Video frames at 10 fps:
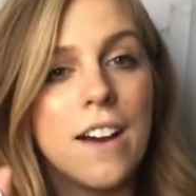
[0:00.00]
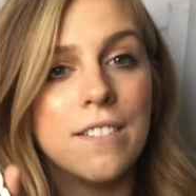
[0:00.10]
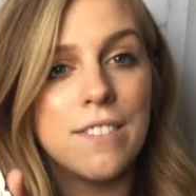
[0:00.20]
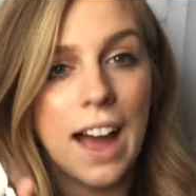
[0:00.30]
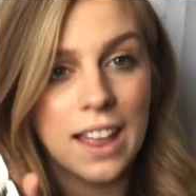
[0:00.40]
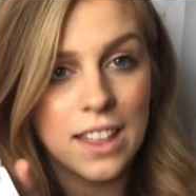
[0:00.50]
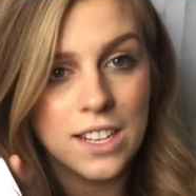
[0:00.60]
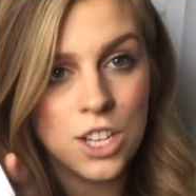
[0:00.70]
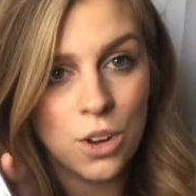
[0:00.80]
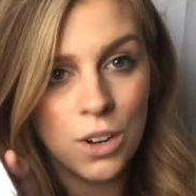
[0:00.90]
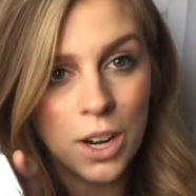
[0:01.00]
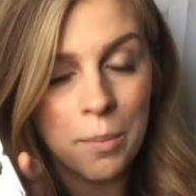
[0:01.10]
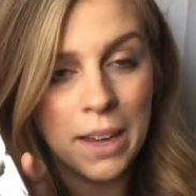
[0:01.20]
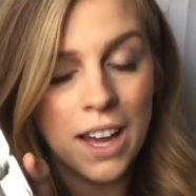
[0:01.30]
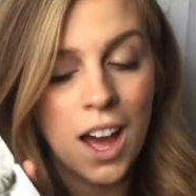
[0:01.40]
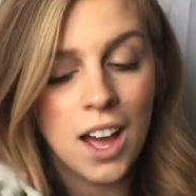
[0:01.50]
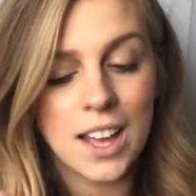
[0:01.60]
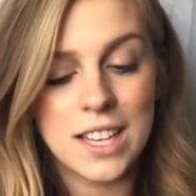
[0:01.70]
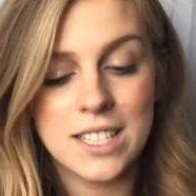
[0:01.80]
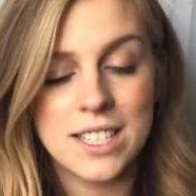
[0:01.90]
violet toner
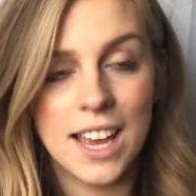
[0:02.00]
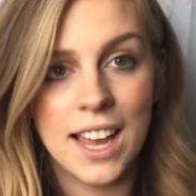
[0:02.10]
because